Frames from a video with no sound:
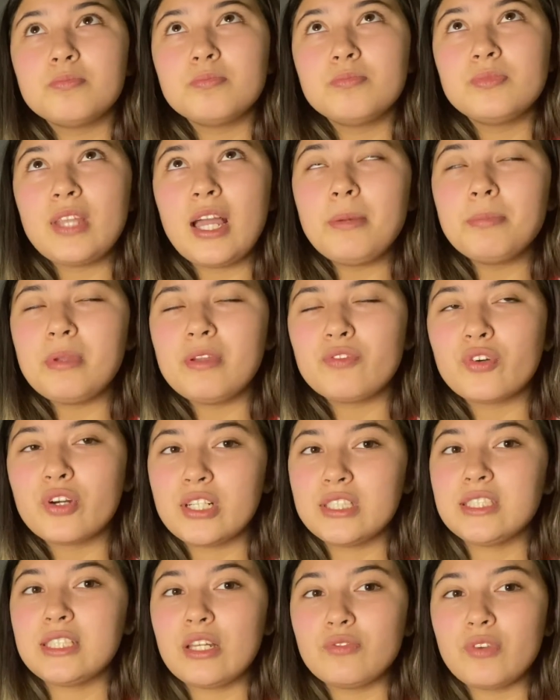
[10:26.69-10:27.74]
not before
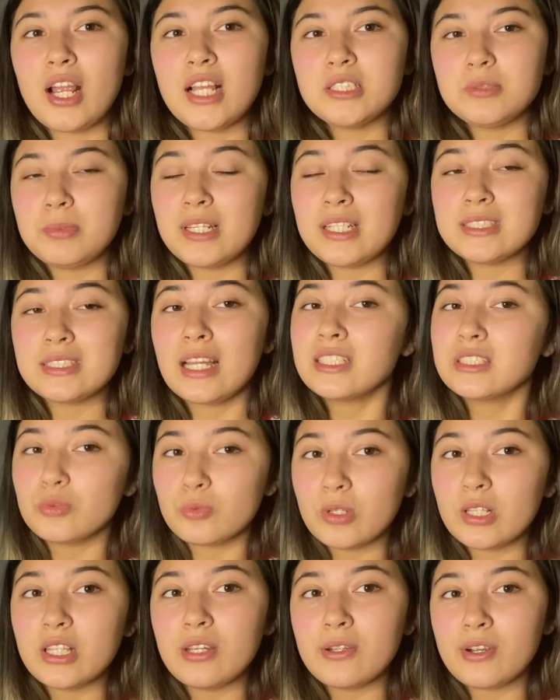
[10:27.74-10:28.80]
sunrise because that's
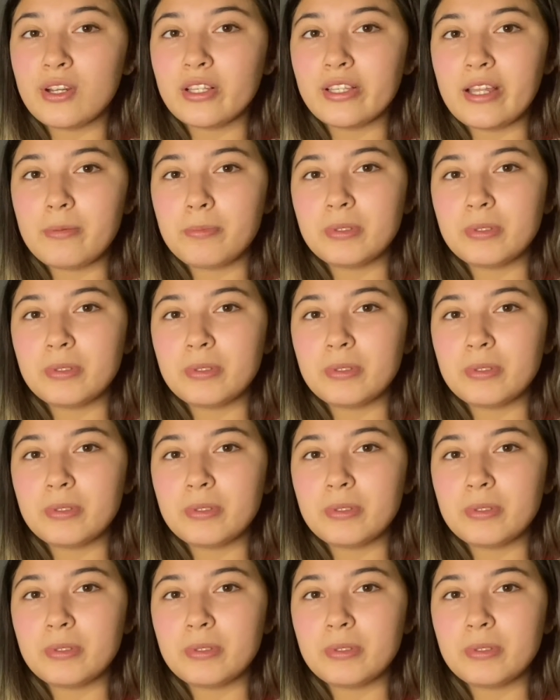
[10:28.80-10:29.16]
really early,